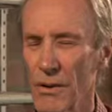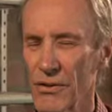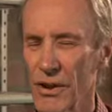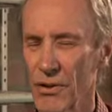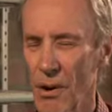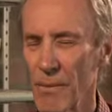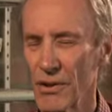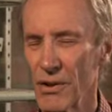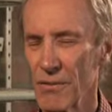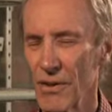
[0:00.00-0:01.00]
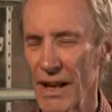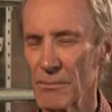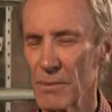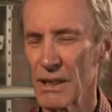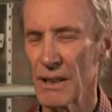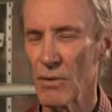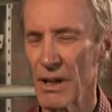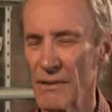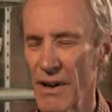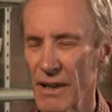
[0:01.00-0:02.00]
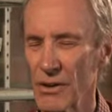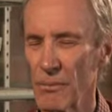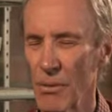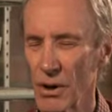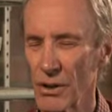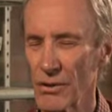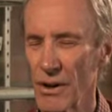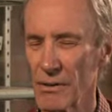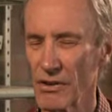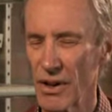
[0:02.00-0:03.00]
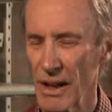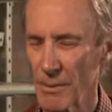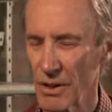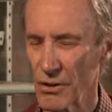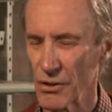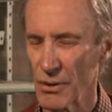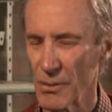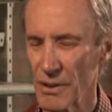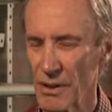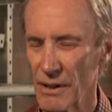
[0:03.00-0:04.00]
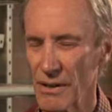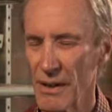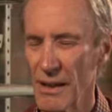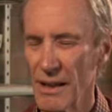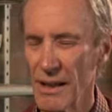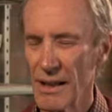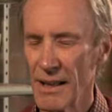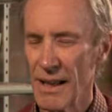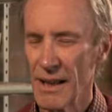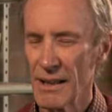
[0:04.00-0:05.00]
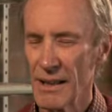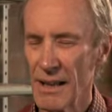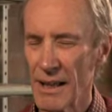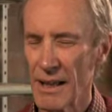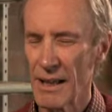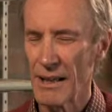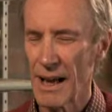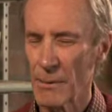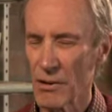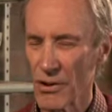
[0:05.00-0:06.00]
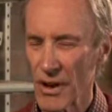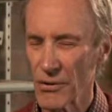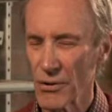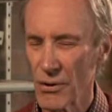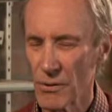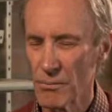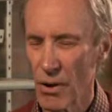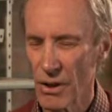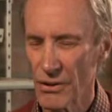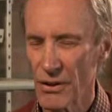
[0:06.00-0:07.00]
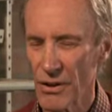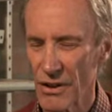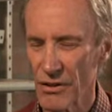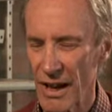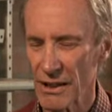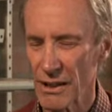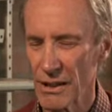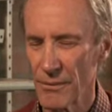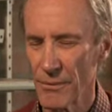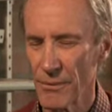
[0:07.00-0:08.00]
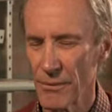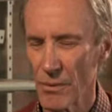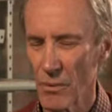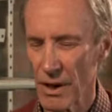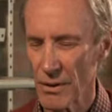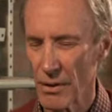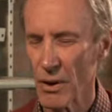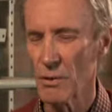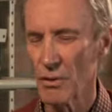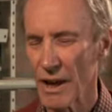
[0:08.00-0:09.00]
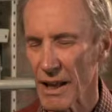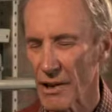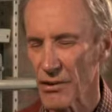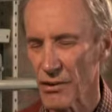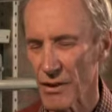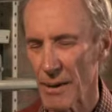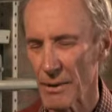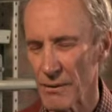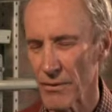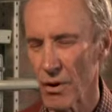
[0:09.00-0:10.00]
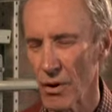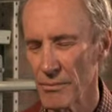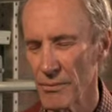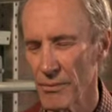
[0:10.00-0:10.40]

it's not so much invent, but we've had to set up an instrument that enables us to monitor exactly where the thermal radiation is coming from,